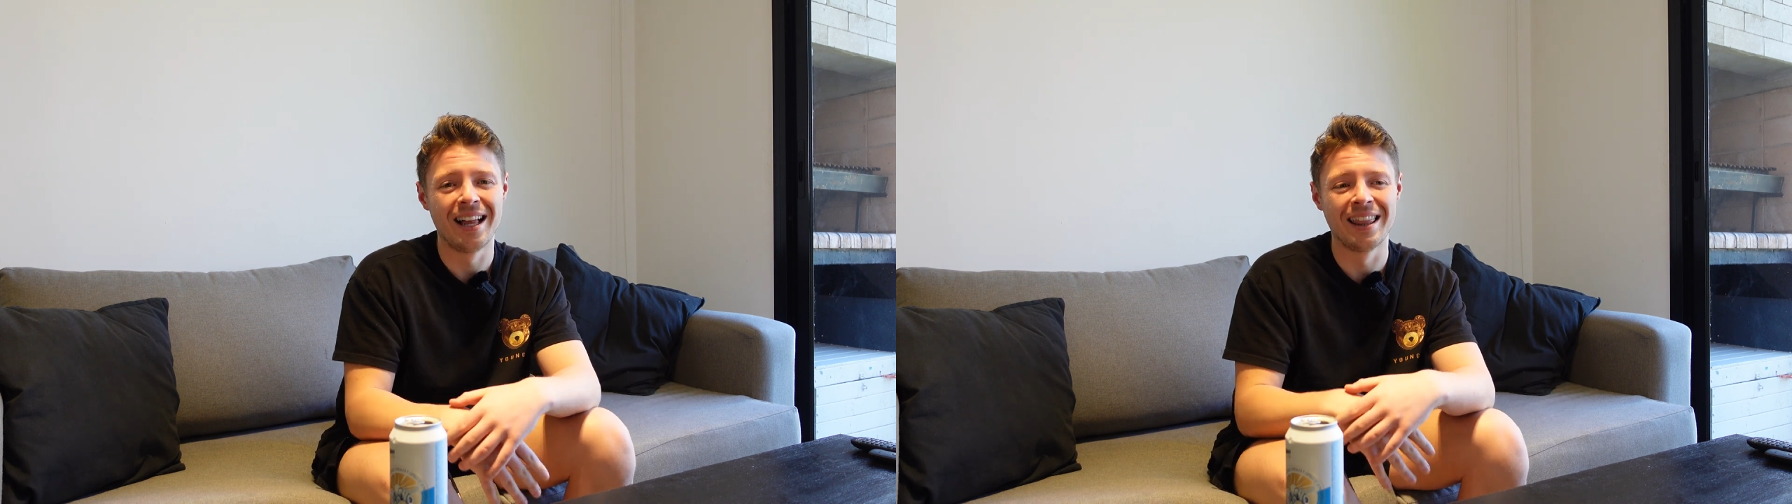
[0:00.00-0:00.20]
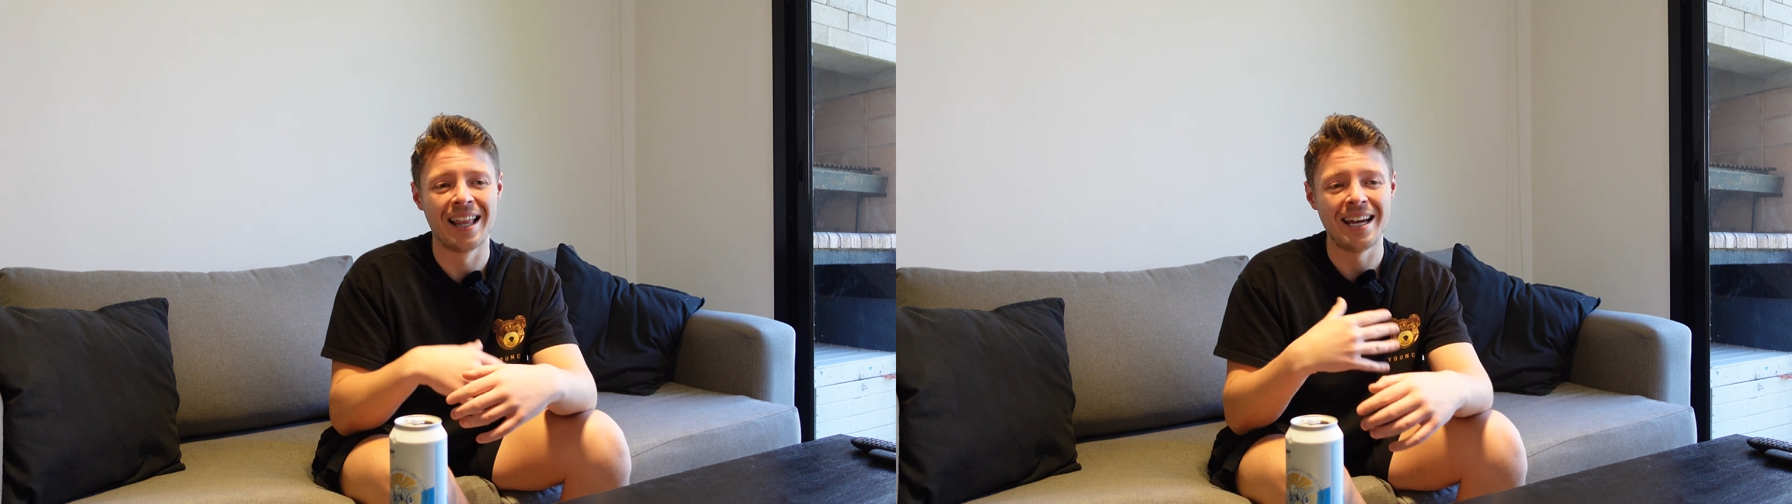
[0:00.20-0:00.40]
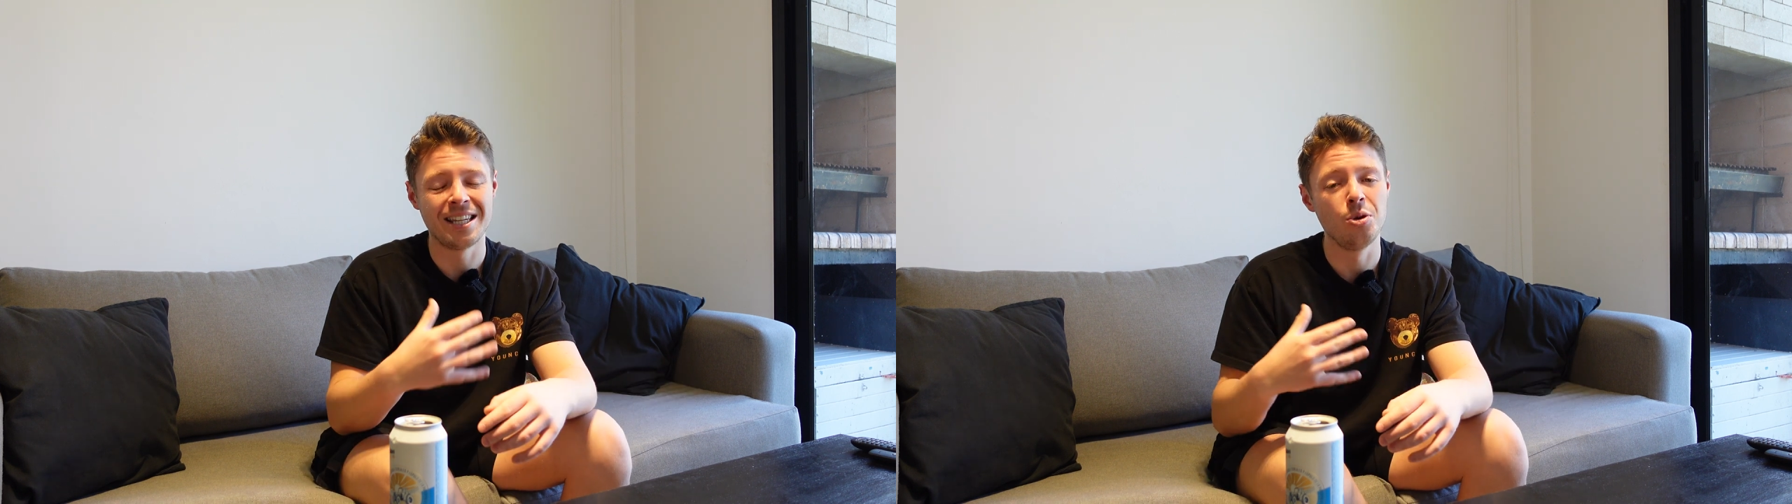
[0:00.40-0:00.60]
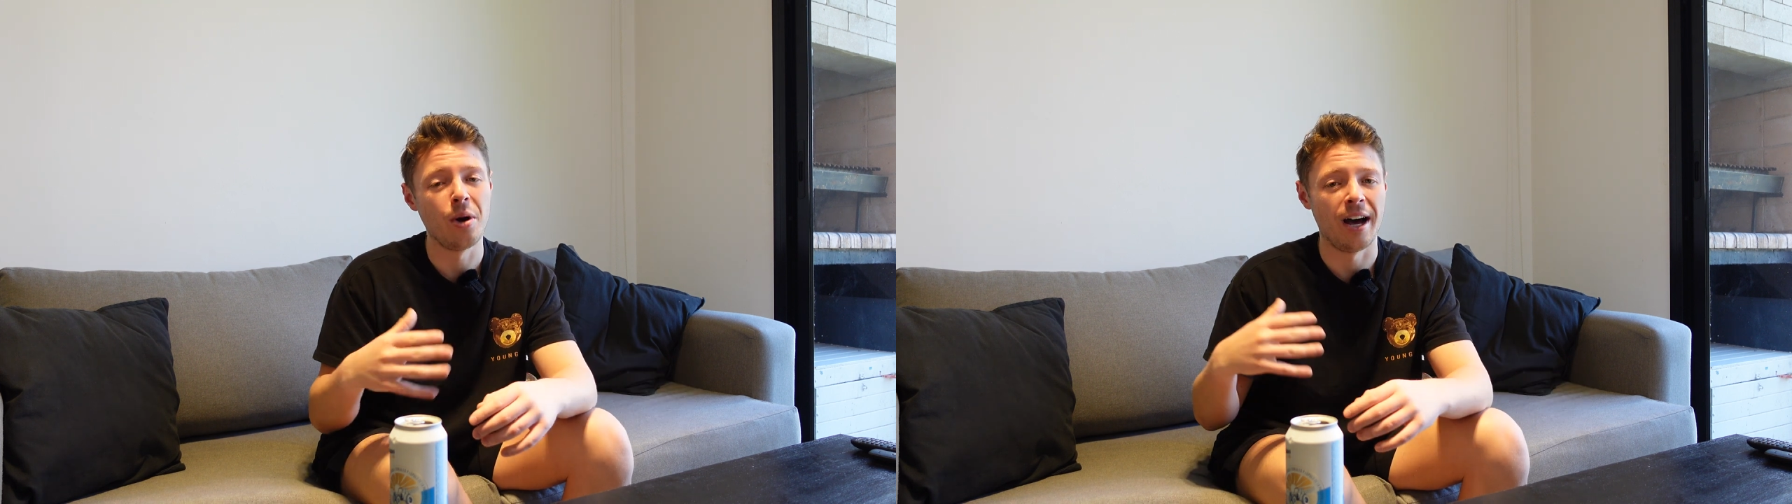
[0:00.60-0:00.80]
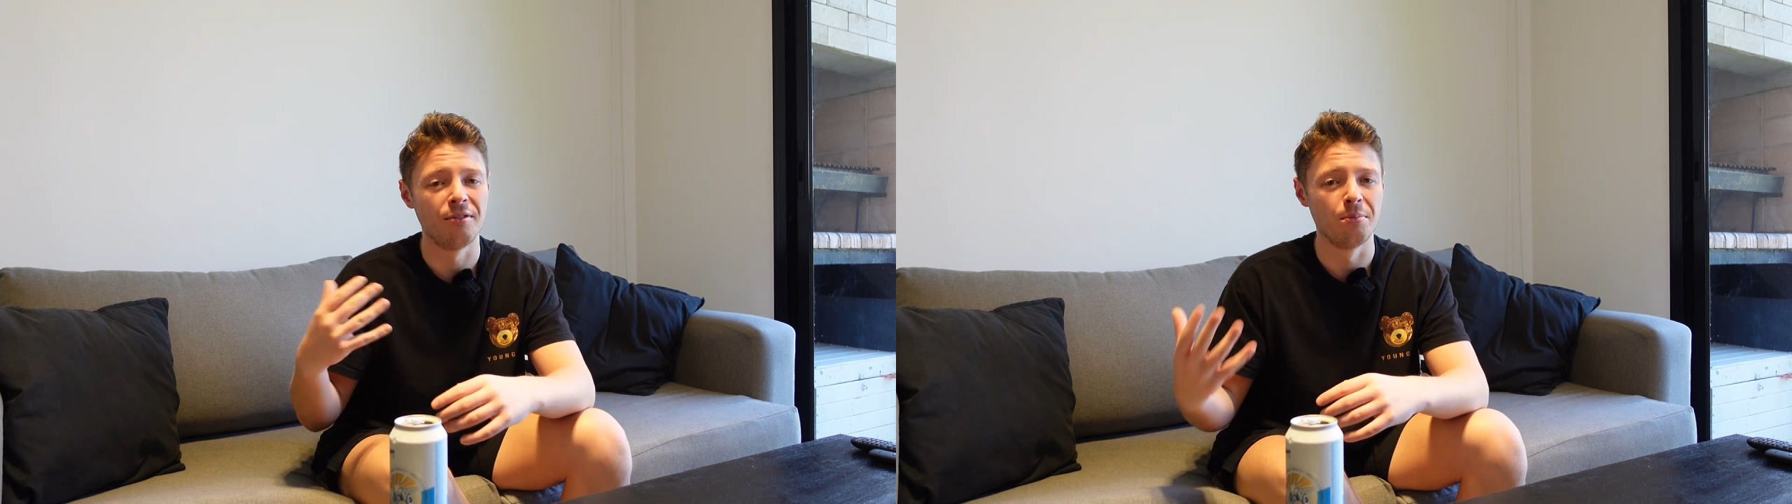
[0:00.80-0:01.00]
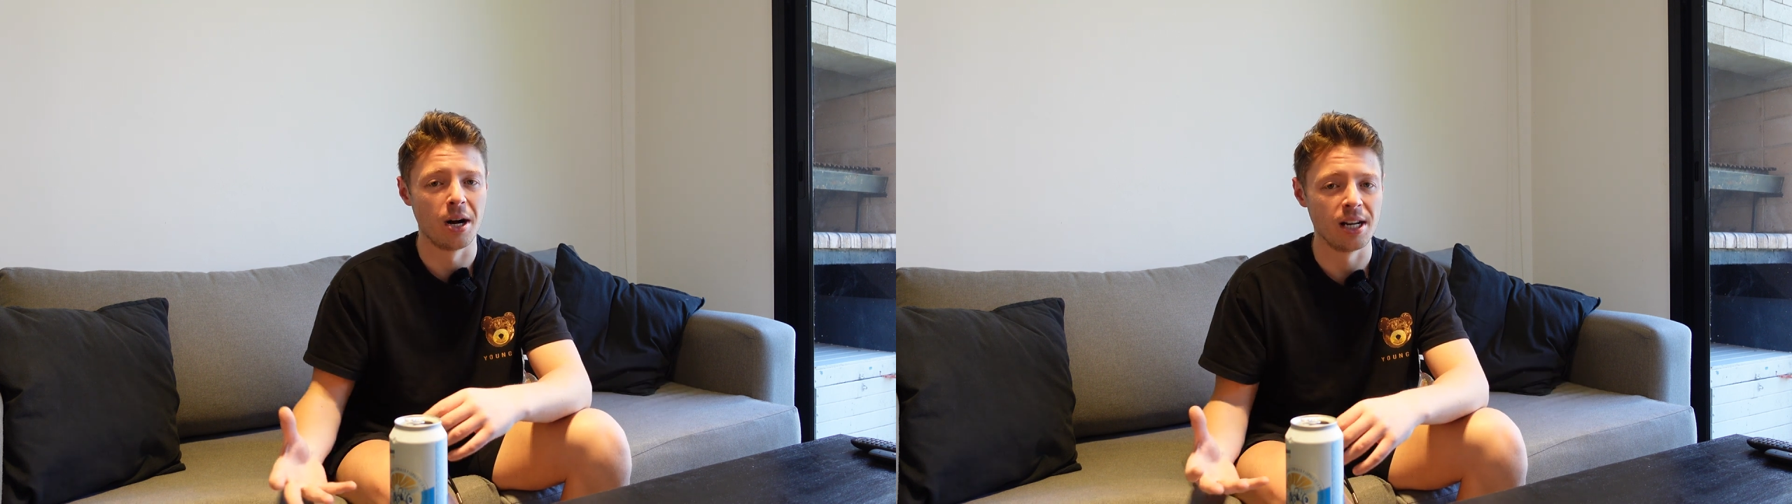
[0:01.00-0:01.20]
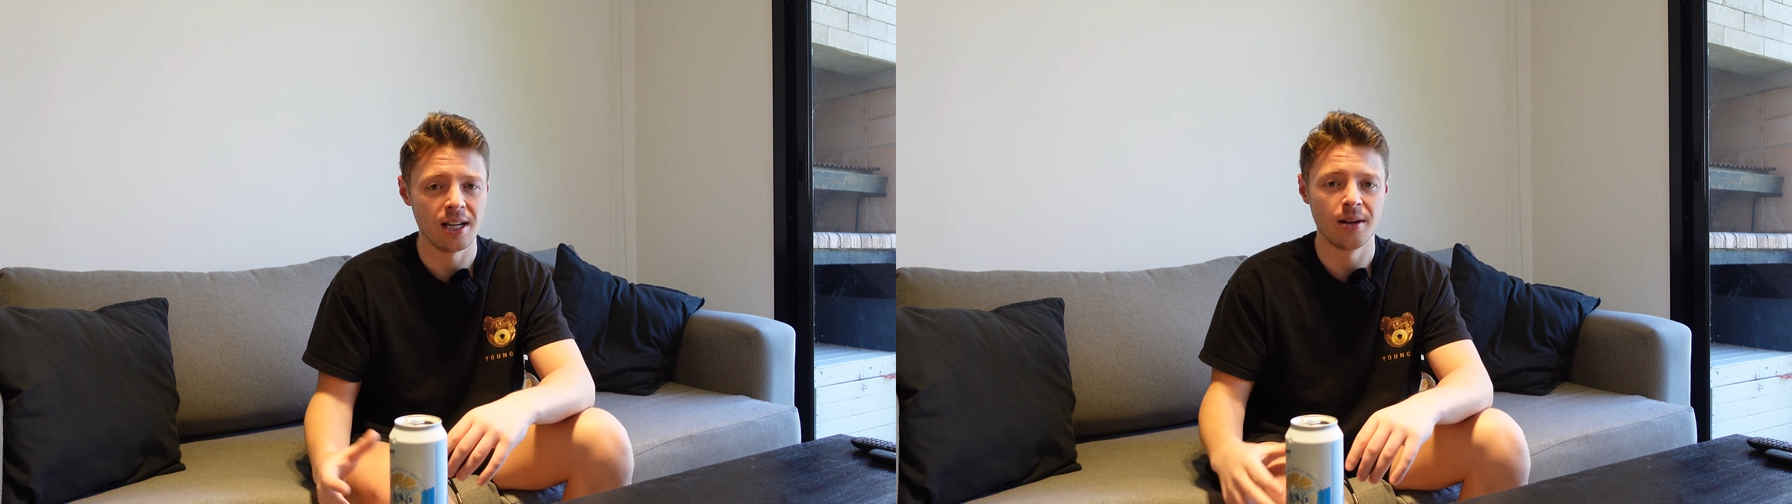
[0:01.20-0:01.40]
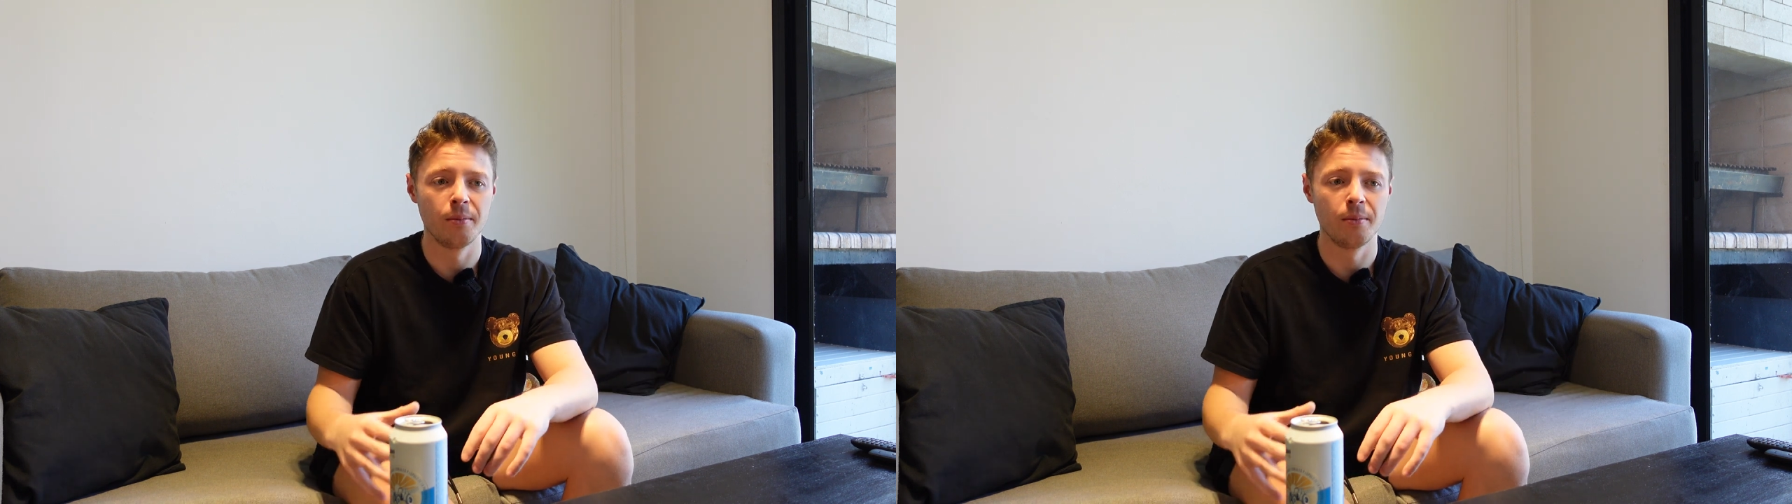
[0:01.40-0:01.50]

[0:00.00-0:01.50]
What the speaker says: like you have money,